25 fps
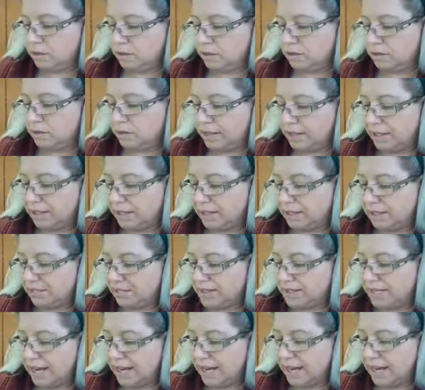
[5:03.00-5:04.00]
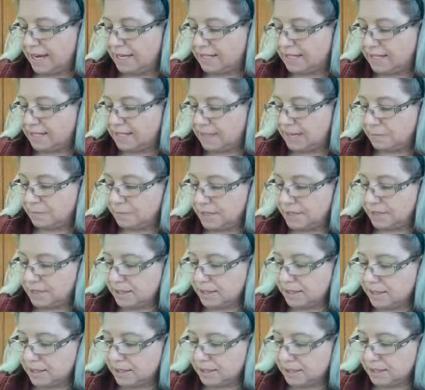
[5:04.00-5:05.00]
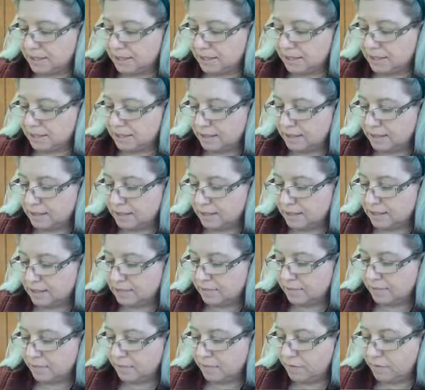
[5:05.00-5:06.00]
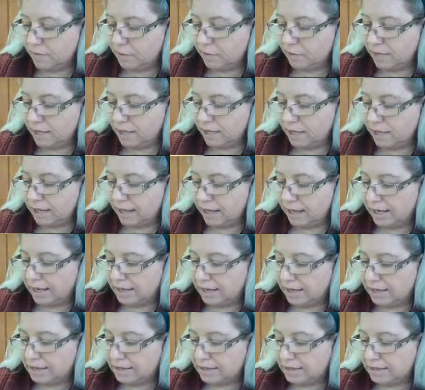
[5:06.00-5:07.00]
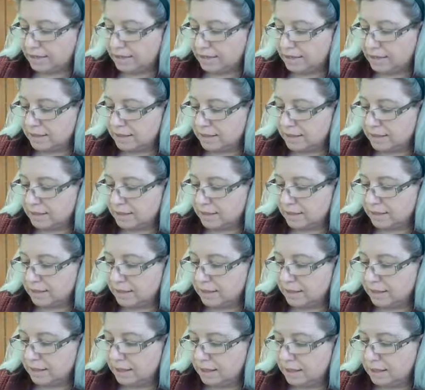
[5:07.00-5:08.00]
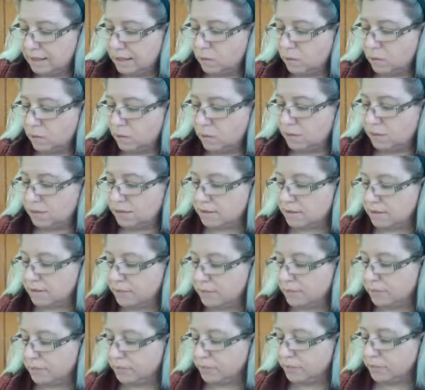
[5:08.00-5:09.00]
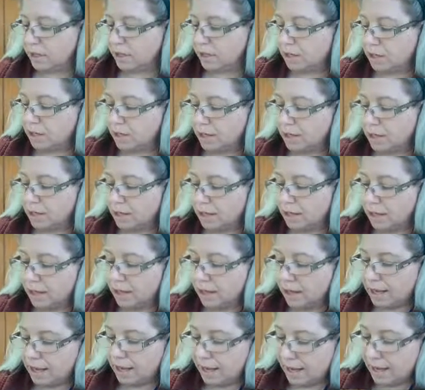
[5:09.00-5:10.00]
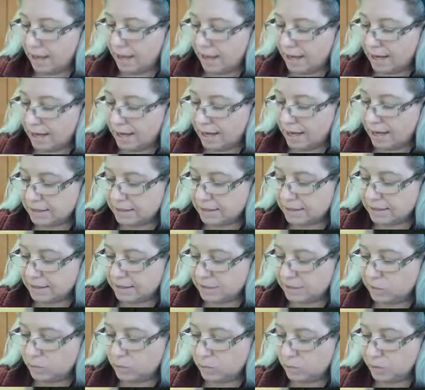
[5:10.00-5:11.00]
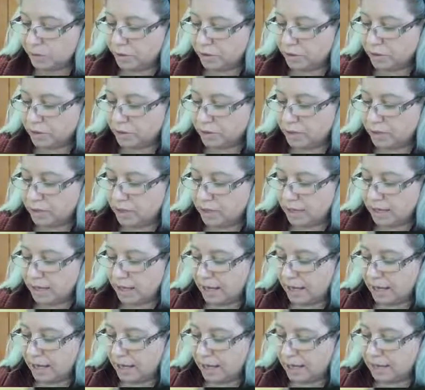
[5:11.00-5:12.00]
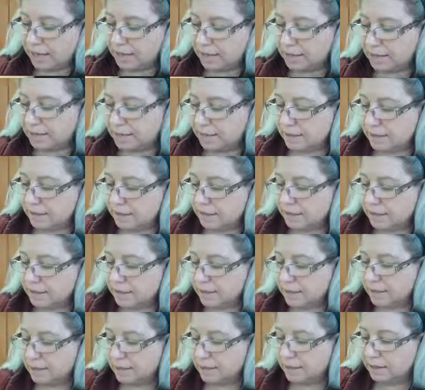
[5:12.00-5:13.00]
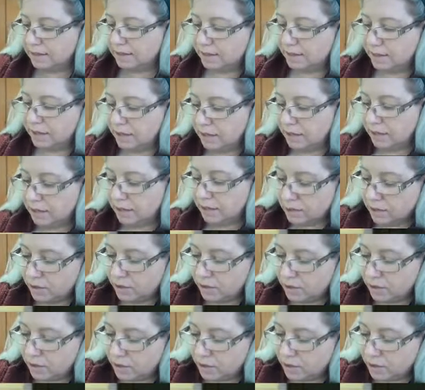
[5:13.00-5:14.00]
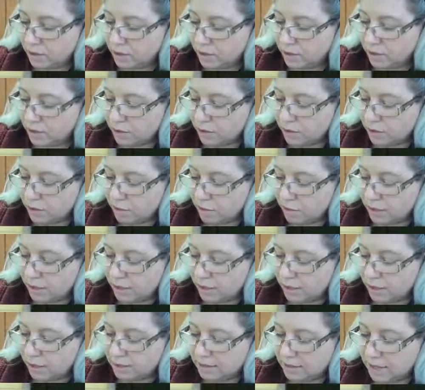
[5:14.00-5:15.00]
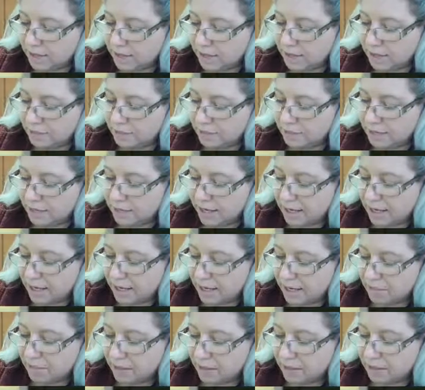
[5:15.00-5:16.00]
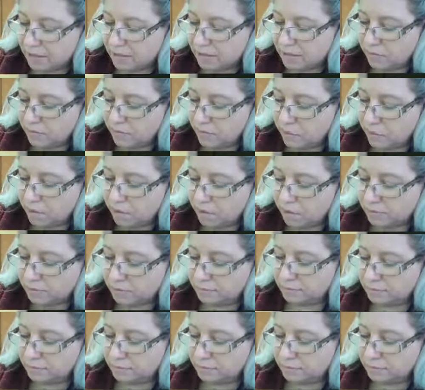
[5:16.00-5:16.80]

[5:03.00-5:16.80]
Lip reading: So that leaves 8 times 6 is 48 equals 8 will reduce the 8, leaving 3 times a minus 4.